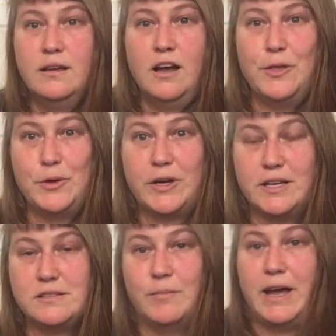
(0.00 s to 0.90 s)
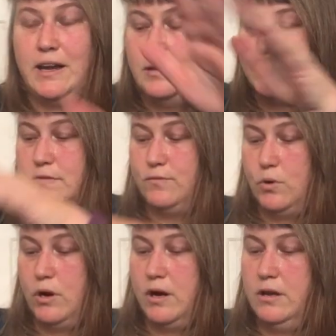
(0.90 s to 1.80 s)
other custom items
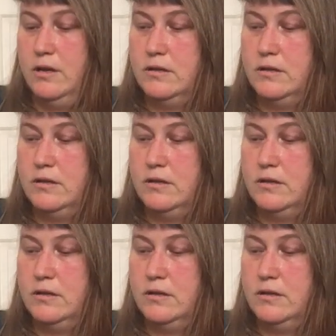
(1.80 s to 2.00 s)
for